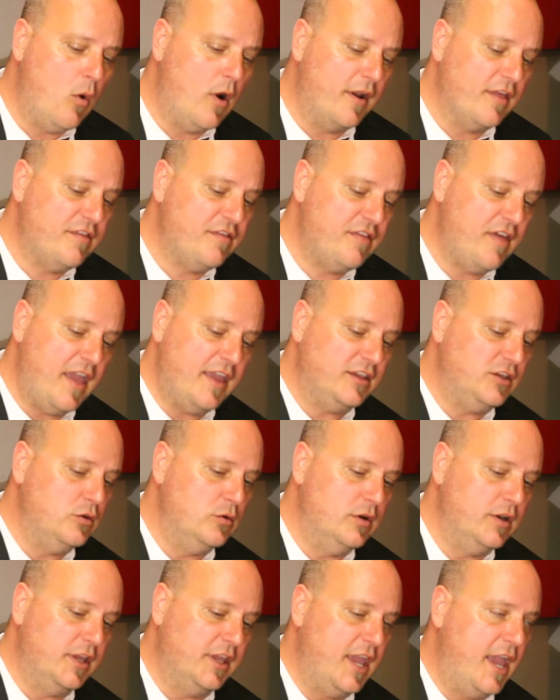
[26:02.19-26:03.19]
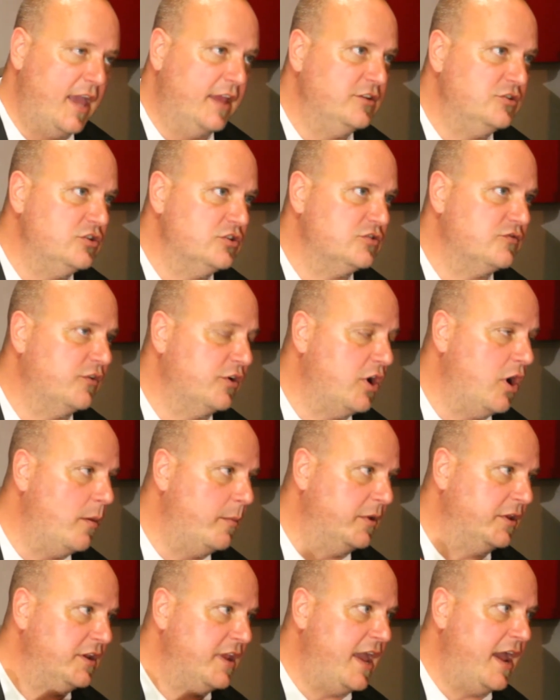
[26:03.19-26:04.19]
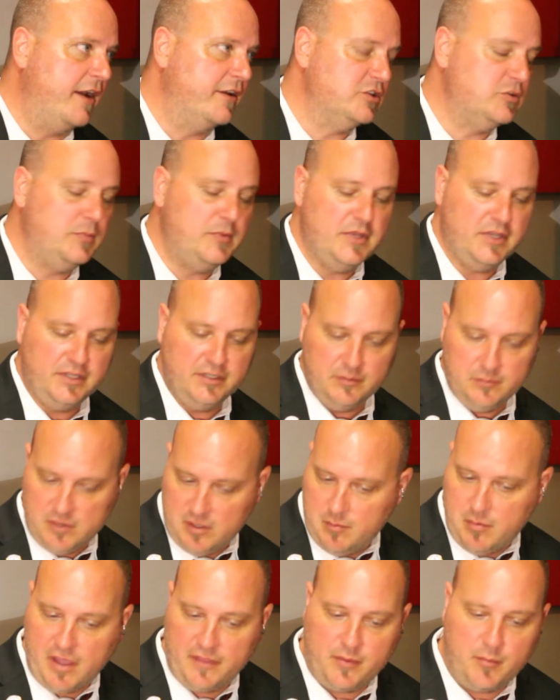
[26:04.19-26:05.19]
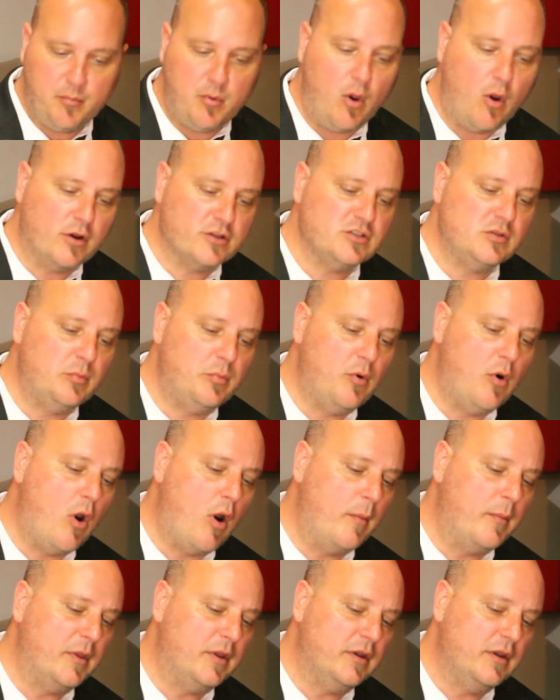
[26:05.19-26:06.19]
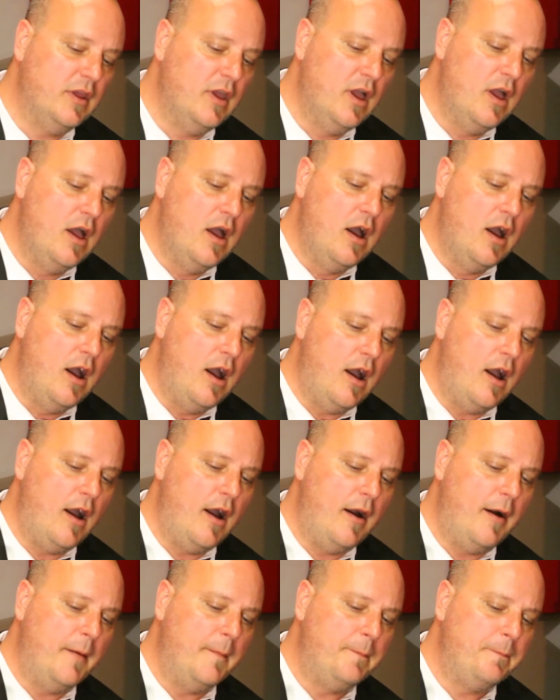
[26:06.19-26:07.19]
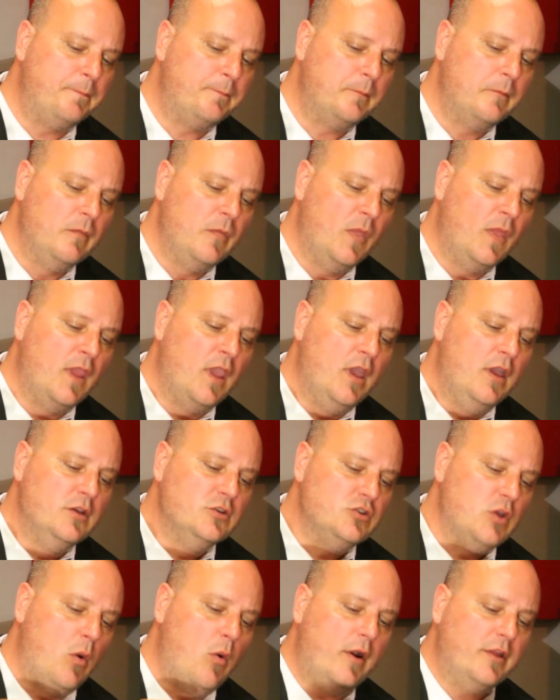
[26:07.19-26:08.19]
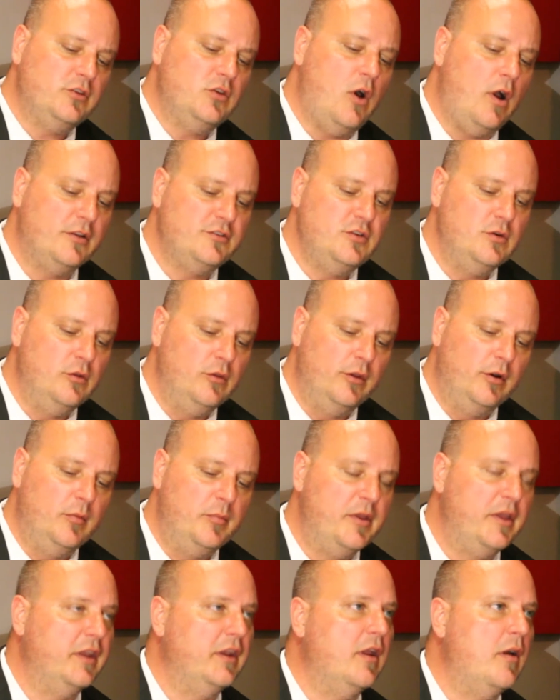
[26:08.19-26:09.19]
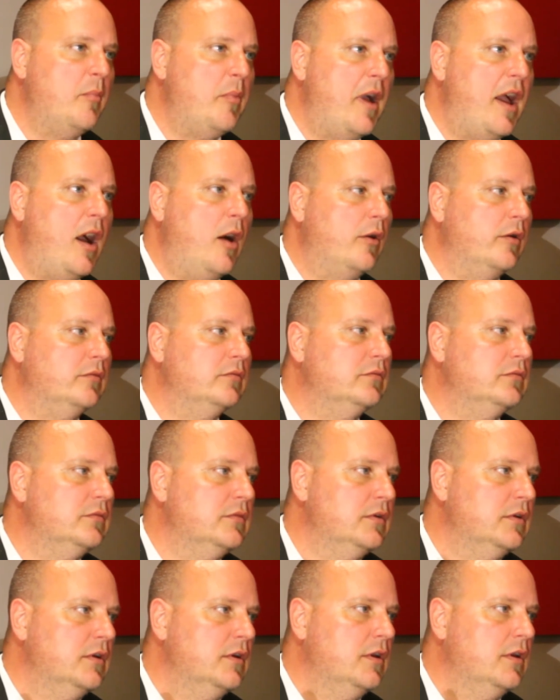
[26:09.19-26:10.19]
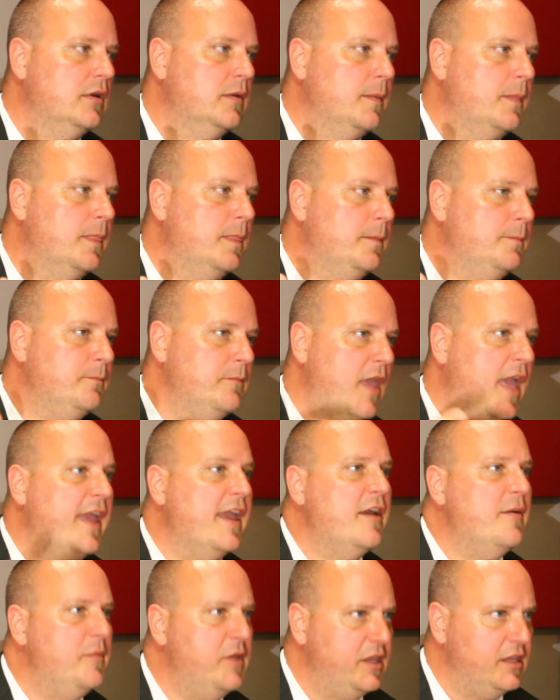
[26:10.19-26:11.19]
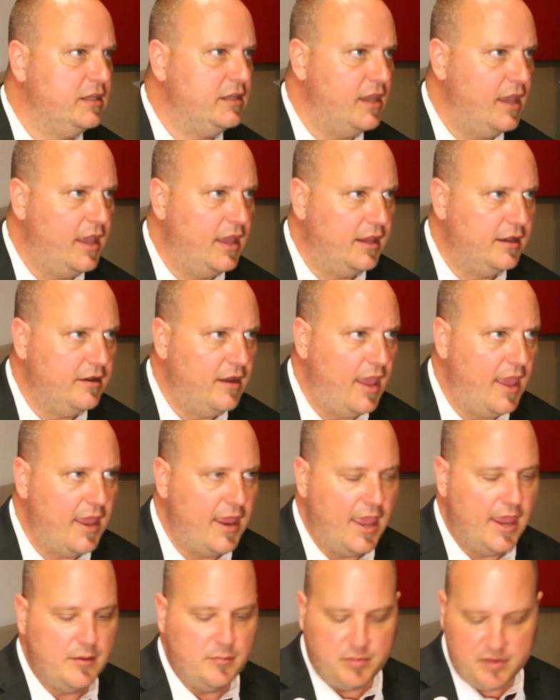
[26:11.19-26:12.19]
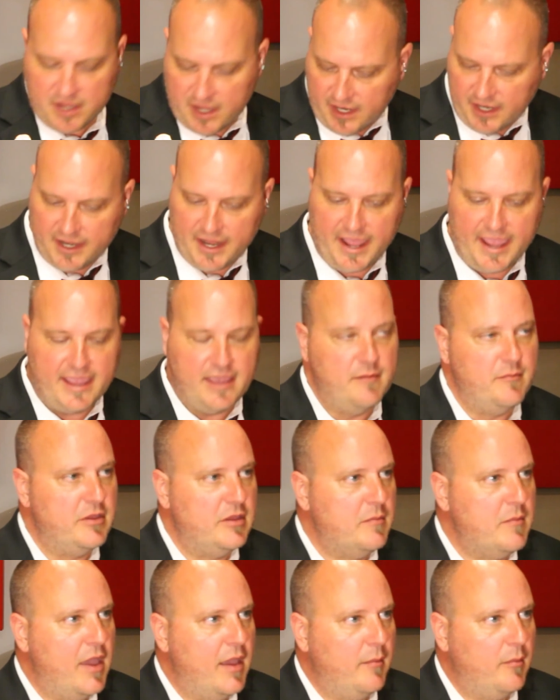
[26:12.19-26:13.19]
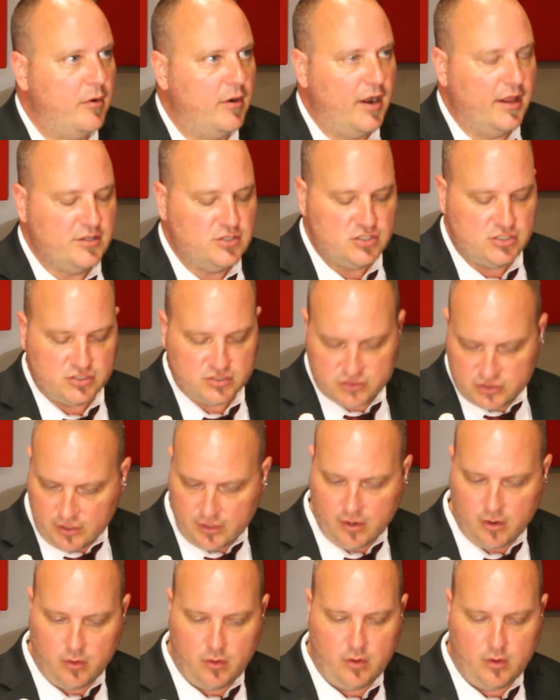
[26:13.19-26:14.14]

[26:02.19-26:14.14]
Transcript: want to thank you again just for coming down and speaking to me about the Parks Department. So I want to talk to you a little bit about AME and being an AME member. And I just, we